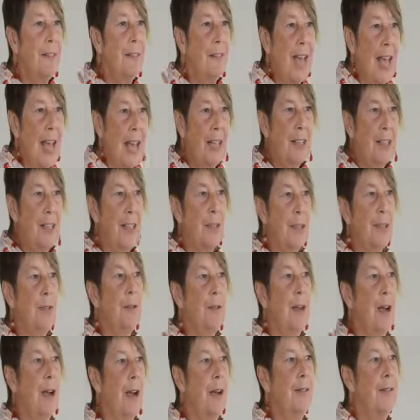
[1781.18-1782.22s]
the
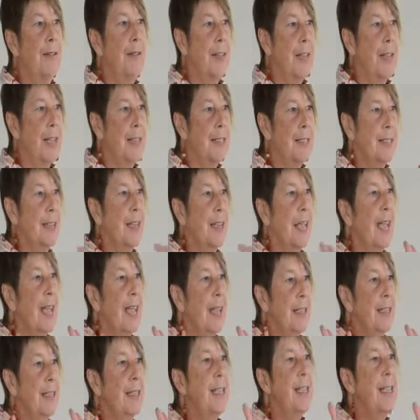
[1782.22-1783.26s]
value of this,
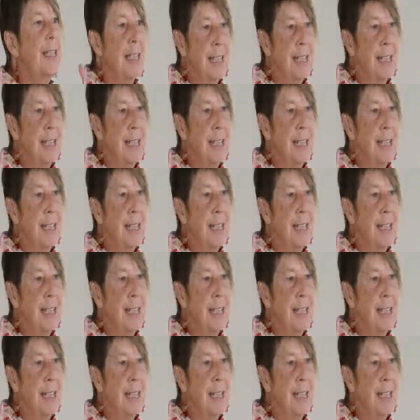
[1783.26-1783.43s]
and